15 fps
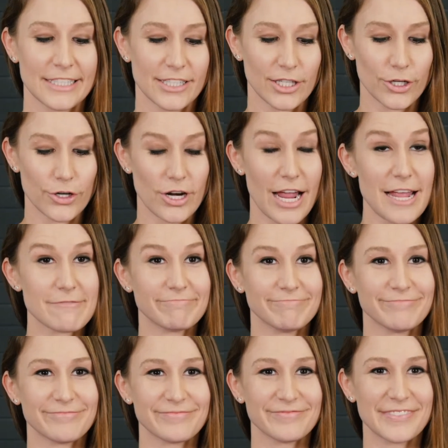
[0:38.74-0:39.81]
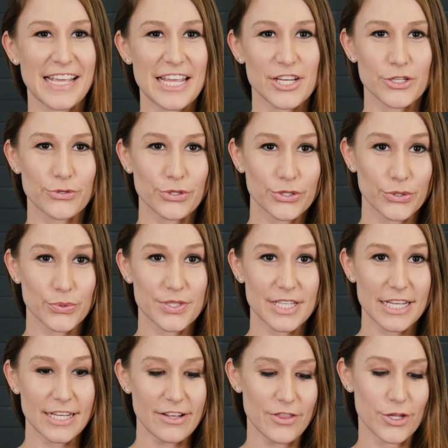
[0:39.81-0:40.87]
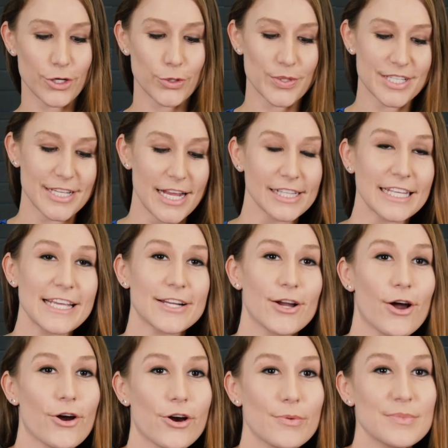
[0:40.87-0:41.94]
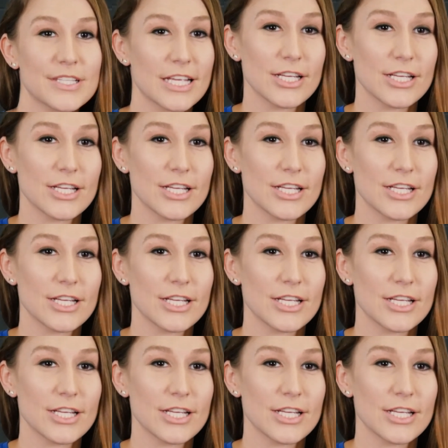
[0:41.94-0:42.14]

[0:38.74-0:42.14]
All right. Introducing the new Salient Arms